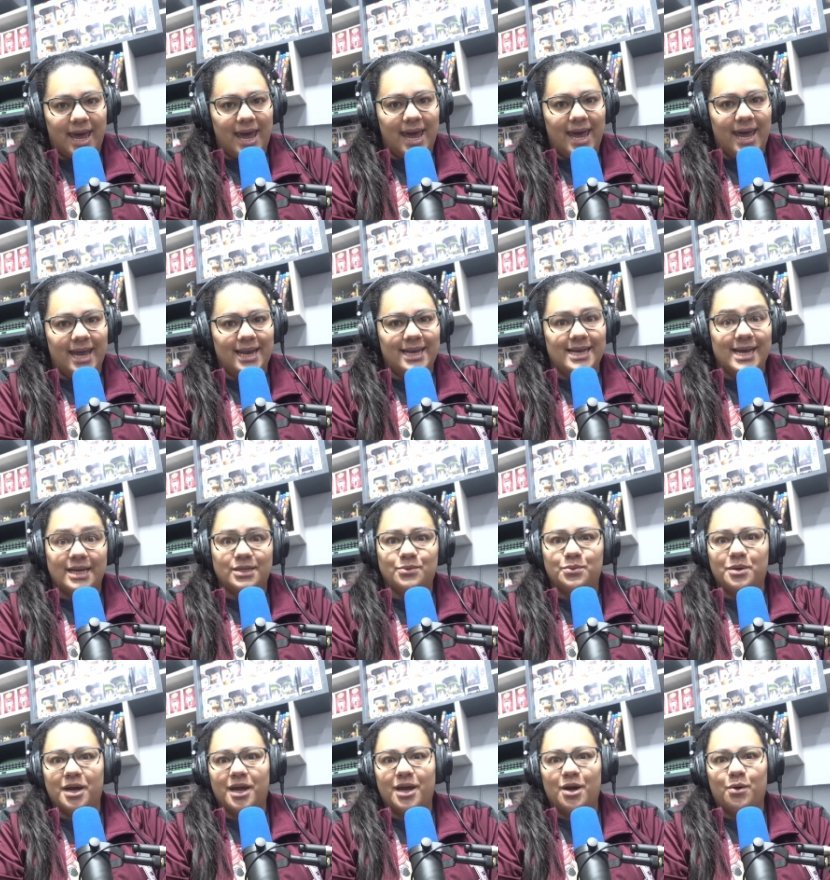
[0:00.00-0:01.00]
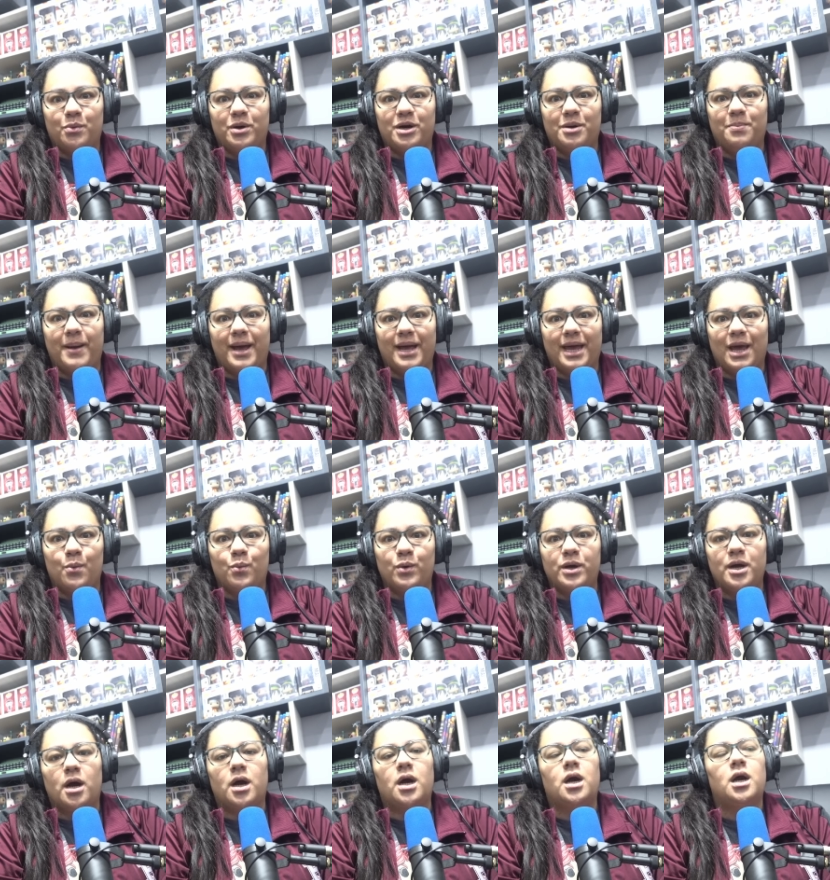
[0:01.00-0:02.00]
And yes, we're here, we're back, and
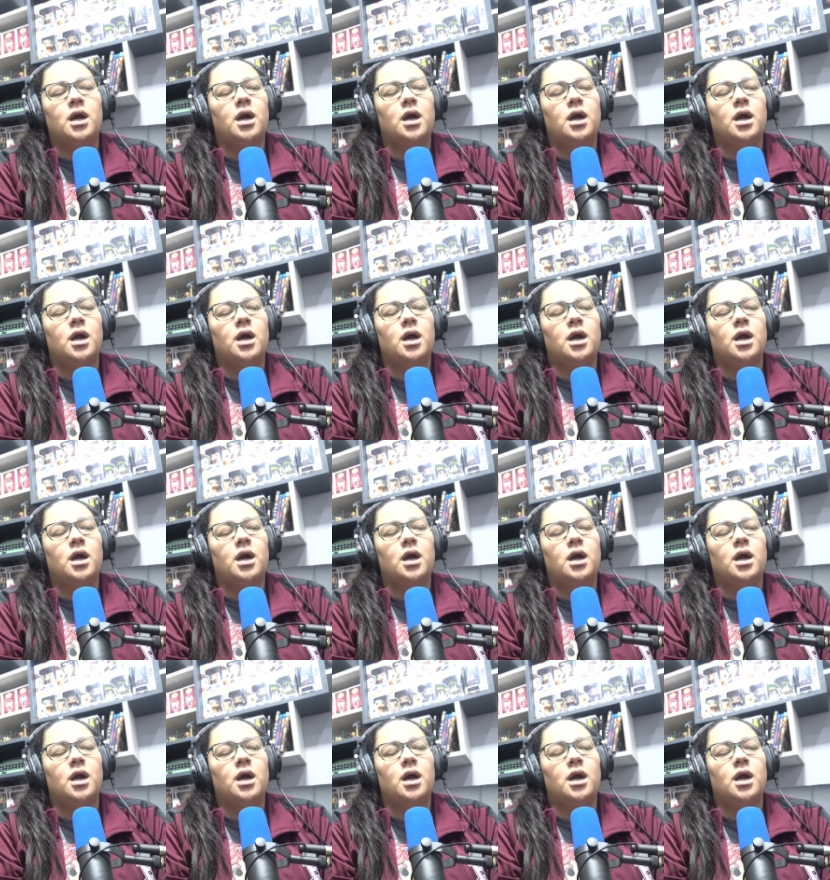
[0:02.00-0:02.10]
we are